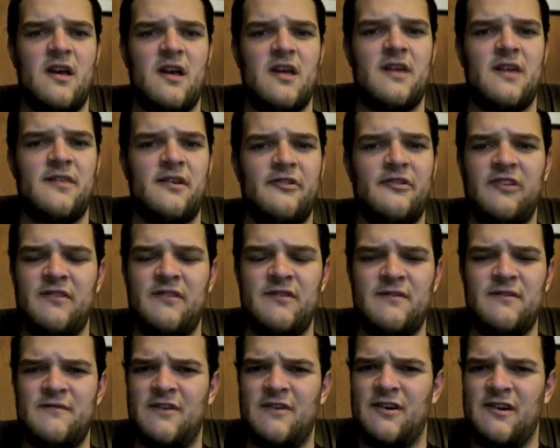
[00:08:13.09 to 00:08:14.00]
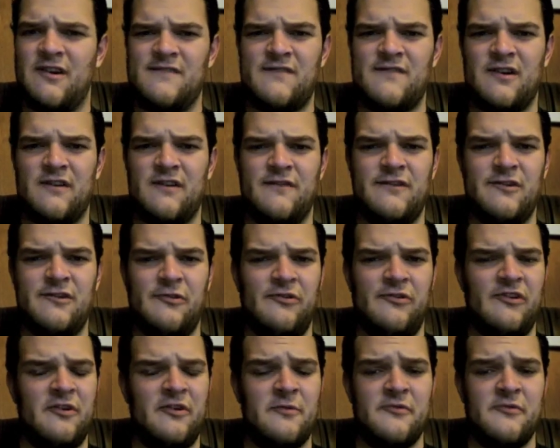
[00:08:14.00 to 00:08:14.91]
There's even very, very few
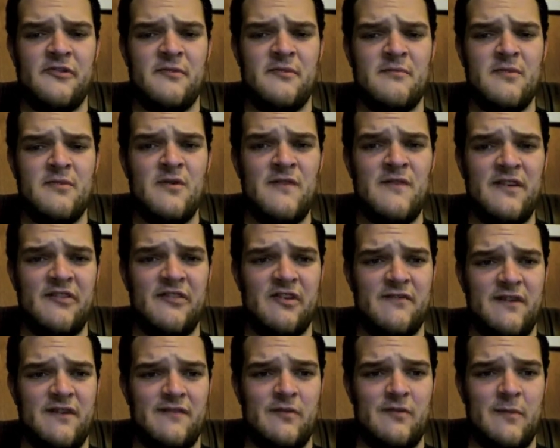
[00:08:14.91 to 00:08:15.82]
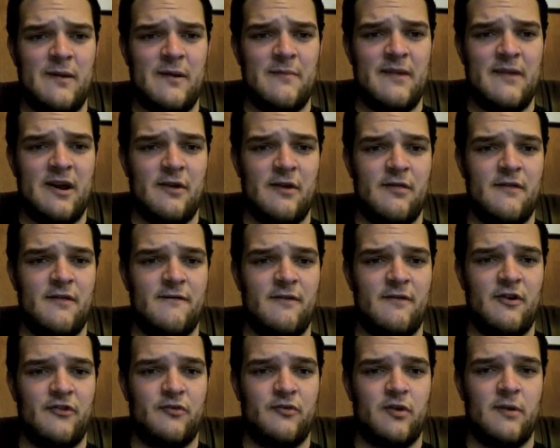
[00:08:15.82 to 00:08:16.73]
sequels in movies that have ever been better than the
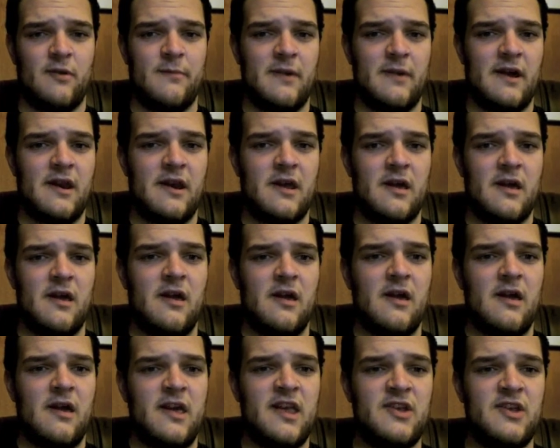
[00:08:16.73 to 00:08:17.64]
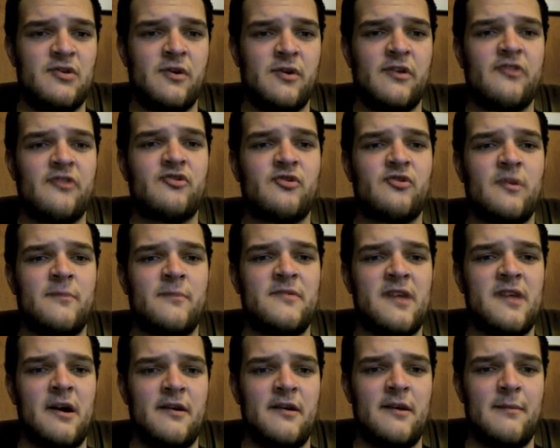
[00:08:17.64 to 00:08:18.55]
first one, but he took a trip
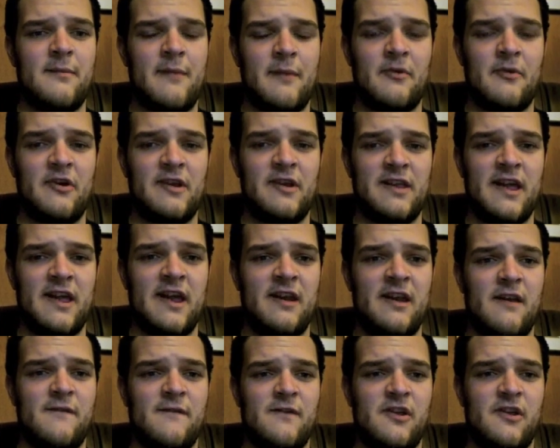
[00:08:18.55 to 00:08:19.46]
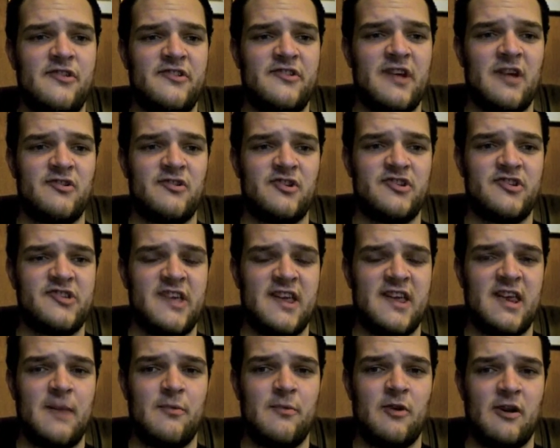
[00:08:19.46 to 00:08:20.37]
down memory lane, and for nostalgia's
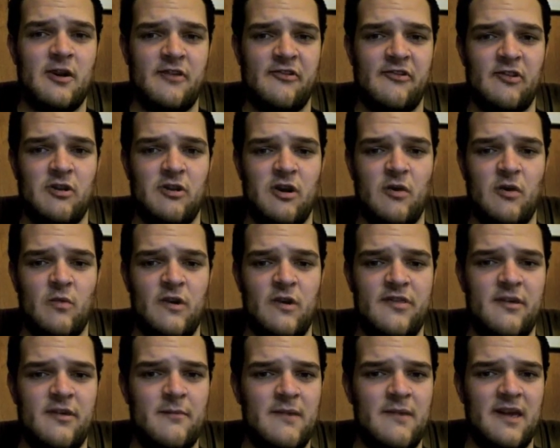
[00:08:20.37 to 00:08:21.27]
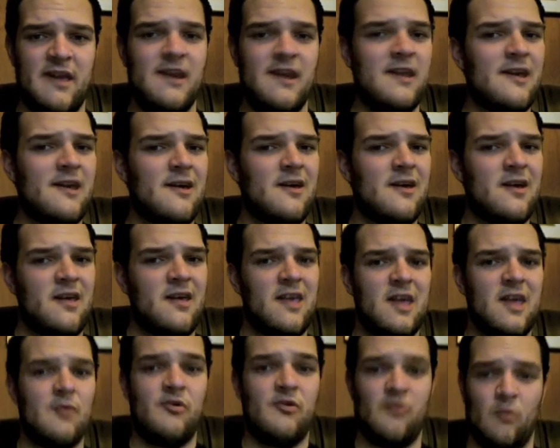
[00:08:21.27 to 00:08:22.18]
sake, he brought us along with him, and
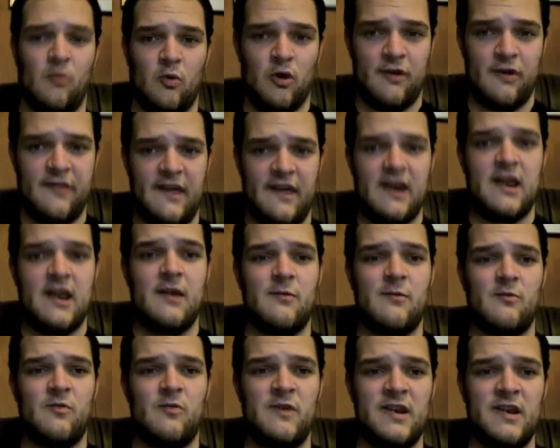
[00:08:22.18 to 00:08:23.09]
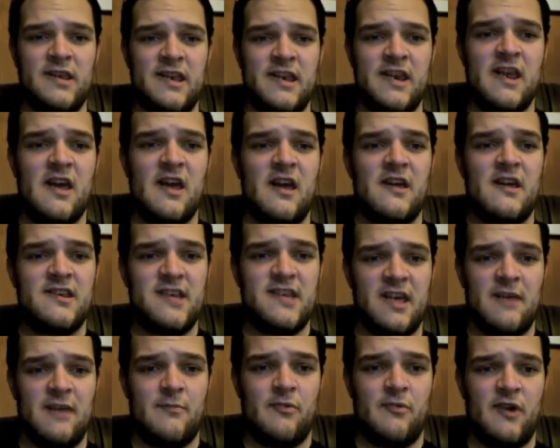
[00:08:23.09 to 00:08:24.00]
it was worth it. It really
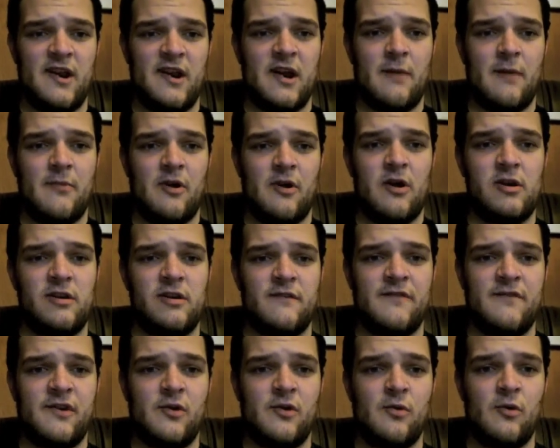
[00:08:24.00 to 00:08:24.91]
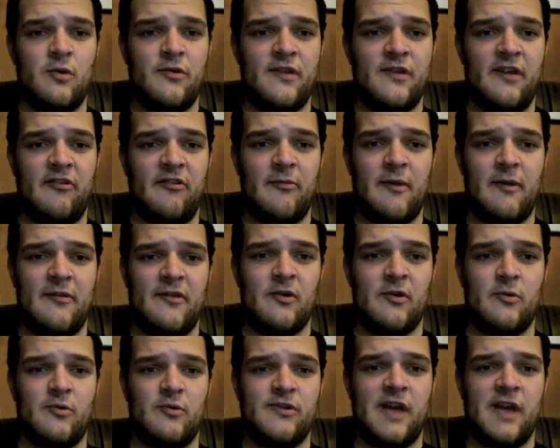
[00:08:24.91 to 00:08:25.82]
did bring up all of the cool things about the
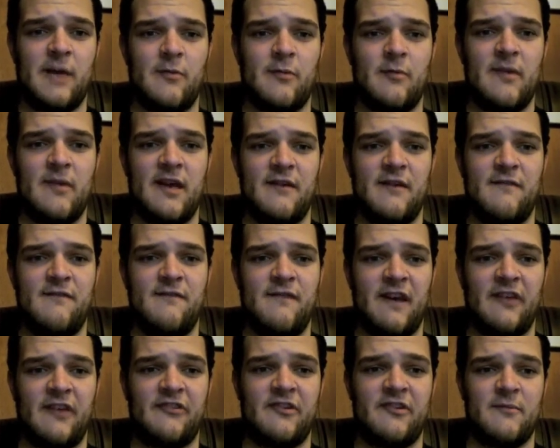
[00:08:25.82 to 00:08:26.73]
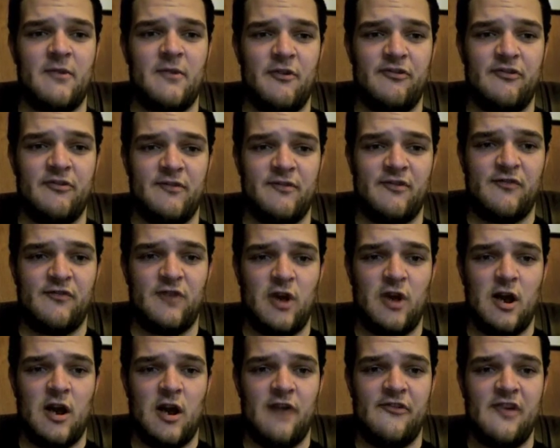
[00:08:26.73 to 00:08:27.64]
old album and fixed most of its
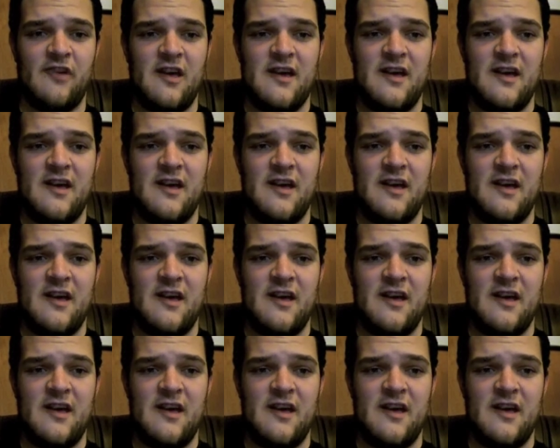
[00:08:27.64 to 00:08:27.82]
flaws.